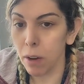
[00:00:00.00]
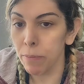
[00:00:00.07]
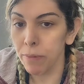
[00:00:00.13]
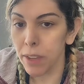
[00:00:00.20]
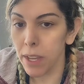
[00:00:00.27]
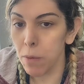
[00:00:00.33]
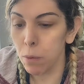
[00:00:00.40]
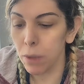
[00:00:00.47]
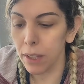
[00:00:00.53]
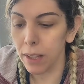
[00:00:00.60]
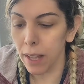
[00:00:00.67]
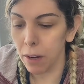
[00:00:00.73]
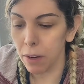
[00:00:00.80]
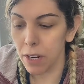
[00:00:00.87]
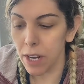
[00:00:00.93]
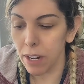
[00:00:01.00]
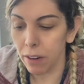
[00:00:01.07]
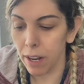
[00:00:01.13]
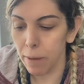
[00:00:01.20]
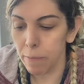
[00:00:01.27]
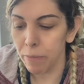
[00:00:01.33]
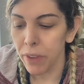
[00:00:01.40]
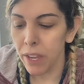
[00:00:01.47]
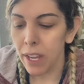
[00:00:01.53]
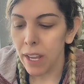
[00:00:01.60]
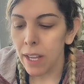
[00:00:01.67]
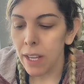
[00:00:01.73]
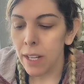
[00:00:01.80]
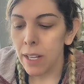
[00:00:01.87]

No, he wouldn't let her near him.